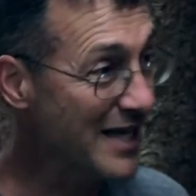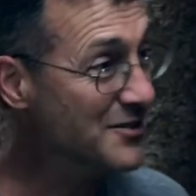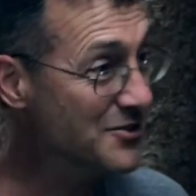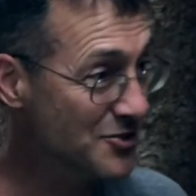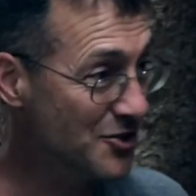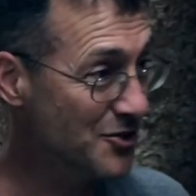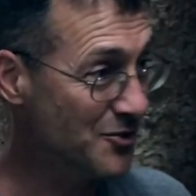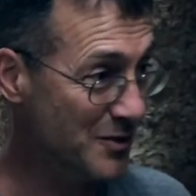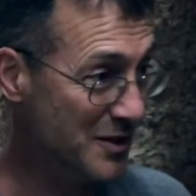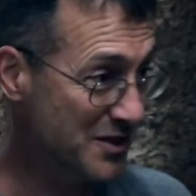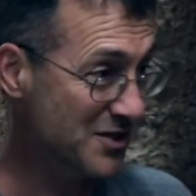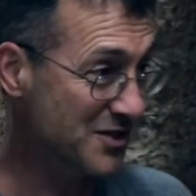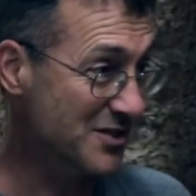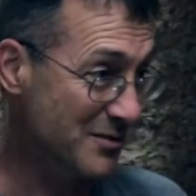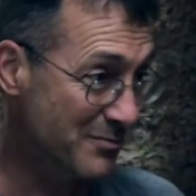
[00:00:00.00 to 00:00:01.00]
N2,
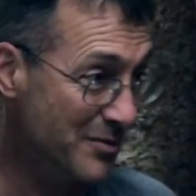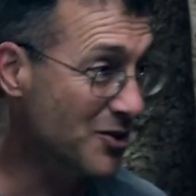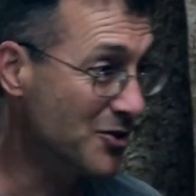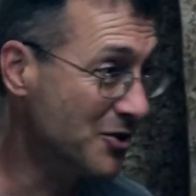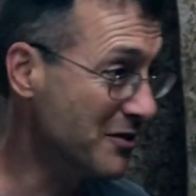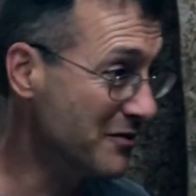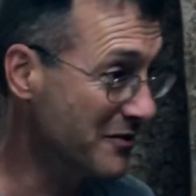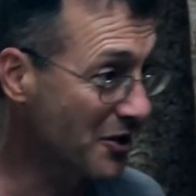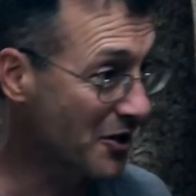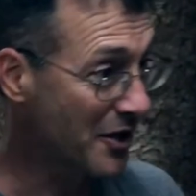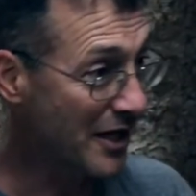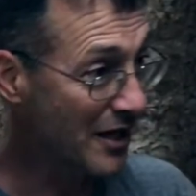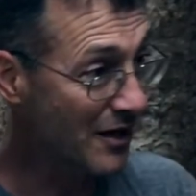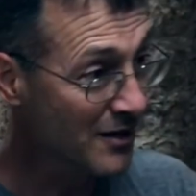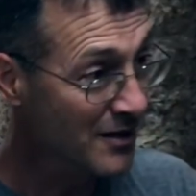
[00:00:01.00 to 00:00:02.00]
which is the bulk of our
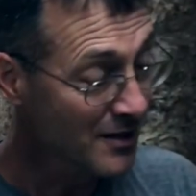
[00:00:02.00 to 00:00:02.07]
air.